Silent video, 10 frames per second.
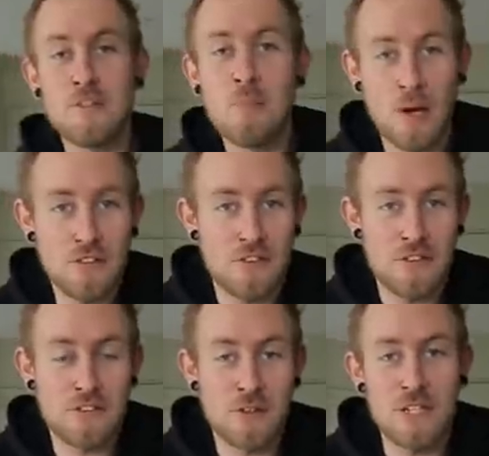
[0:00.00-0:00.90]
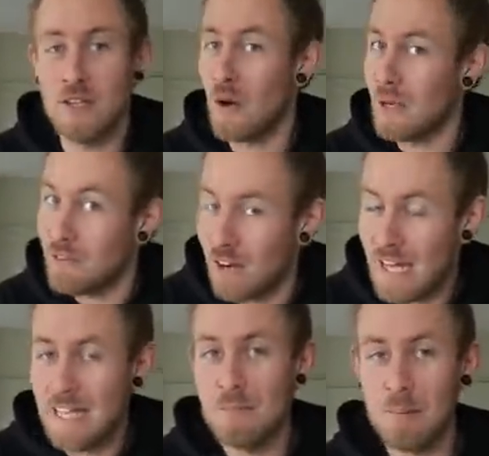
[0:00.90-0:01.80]
Purchase this scooter, you know where to
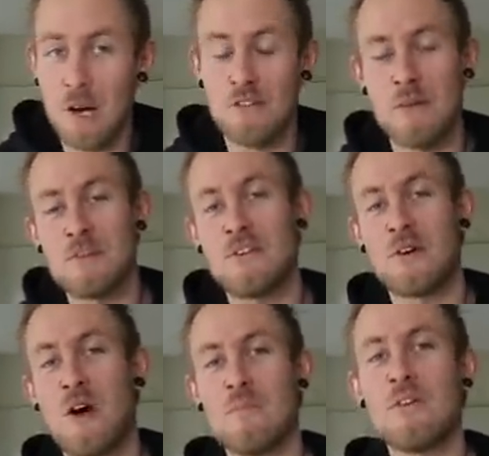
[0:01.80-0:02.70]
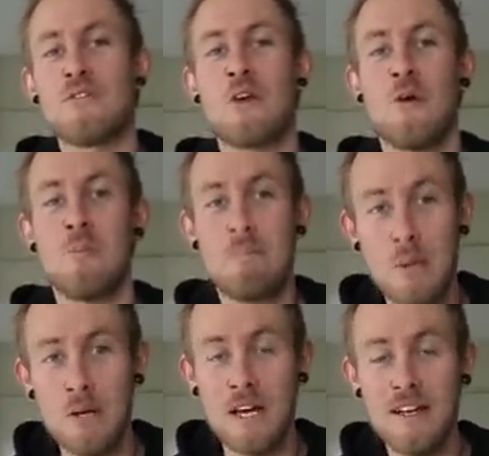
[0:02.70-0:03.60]
find it, partrappers.com. Use code
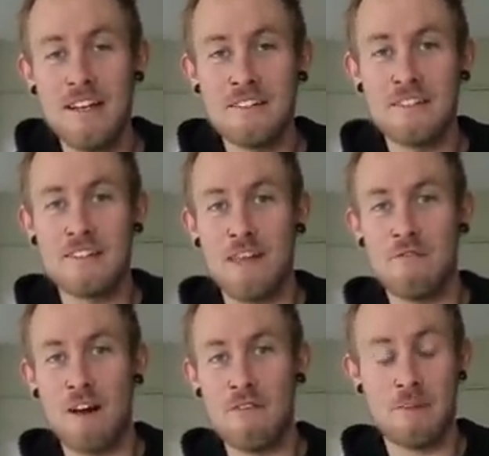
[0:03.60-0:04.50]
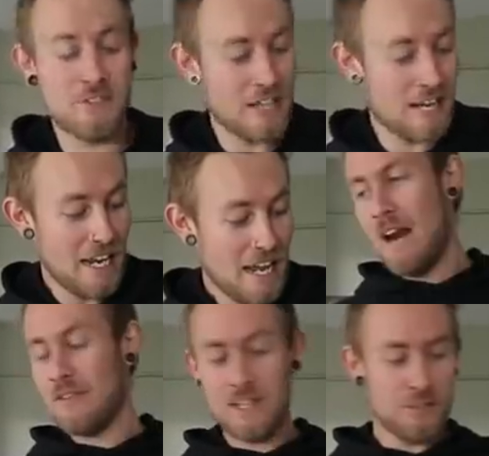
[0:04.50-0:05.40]
BUDDHA to save 5%.
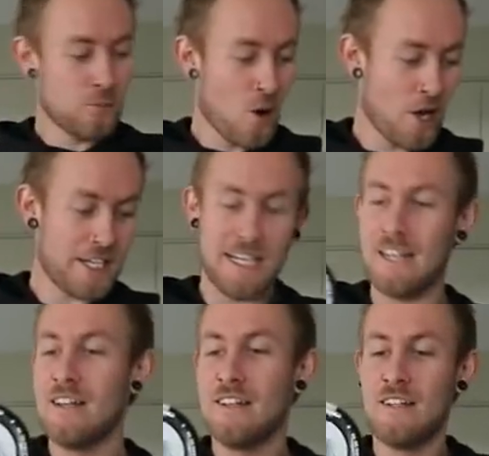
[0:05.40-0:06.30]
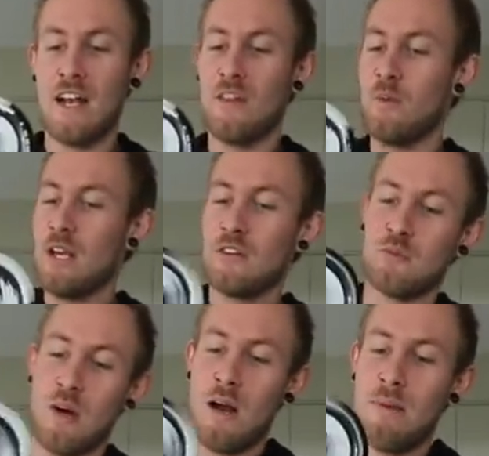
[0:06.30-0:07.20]
Everything is working, none of the
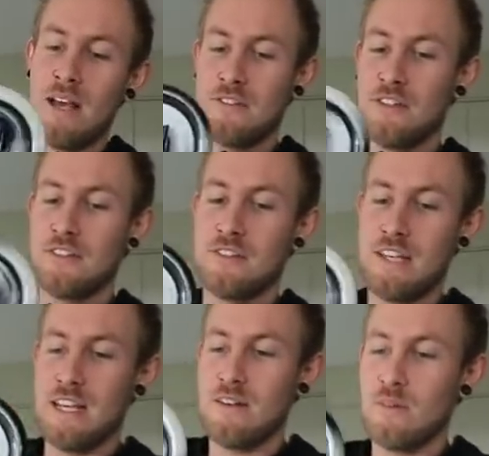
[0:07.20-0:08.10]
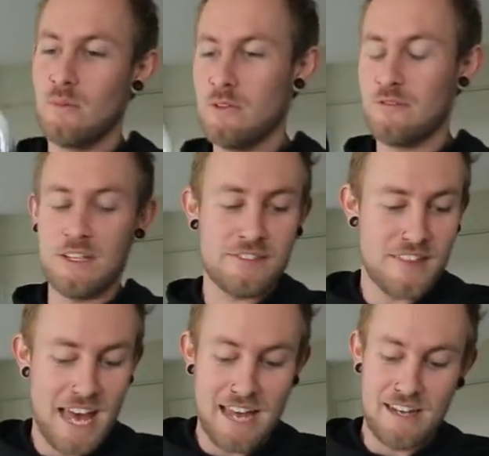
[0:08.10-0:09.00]
wheels rub. As you can see, we fixed
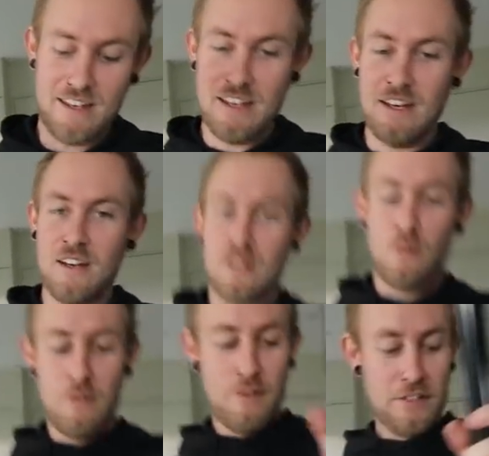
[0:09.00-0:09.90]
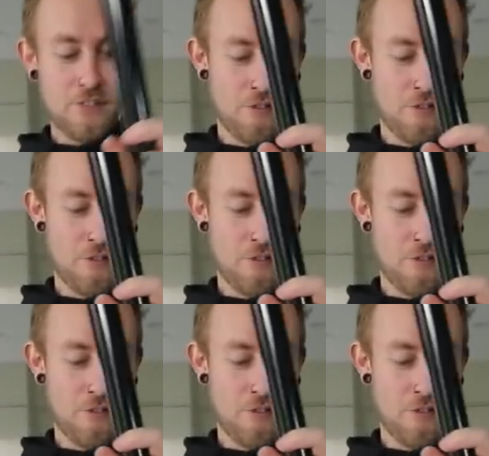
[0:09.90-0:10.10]
that. We fixed